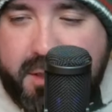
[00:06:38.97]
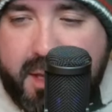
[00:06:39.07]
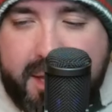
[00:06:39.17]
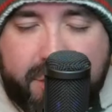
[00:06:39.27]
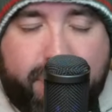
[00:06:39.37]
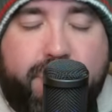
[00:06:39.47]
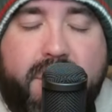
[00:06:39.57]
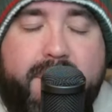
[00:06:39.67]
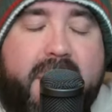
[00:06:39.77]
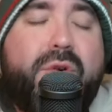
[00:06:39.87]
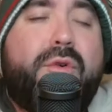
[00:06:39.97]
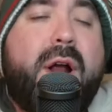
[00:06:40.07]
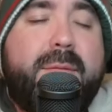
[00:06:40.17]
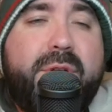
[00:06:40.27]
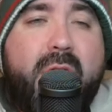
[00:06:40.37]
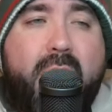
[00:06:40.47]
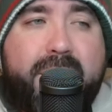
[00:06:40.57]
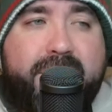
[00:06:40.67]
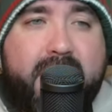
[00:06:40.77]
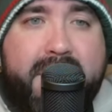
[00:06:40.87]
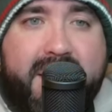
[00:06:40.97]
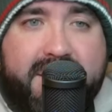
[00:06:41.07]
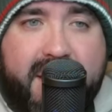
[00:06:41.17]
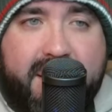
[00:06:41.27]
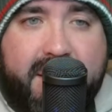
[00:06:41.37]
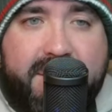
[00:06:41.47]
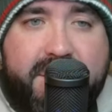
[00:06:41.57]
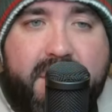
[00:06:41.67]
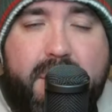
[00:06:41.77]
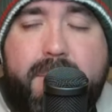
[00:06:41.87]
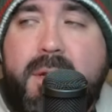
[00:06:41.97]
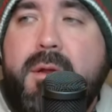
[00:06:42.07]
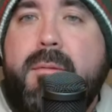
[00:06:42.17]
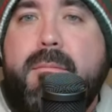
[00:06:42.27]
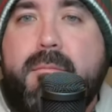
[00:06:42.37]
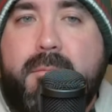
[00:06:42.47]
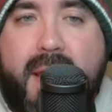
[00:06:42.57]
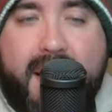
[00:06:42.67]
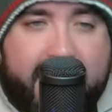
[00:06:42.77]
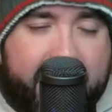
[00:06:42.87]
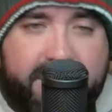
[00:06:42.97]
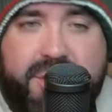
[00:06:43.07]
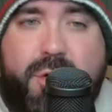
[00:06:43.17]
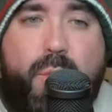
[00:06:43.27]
going to be incredibly hard for them to contend this year and next year.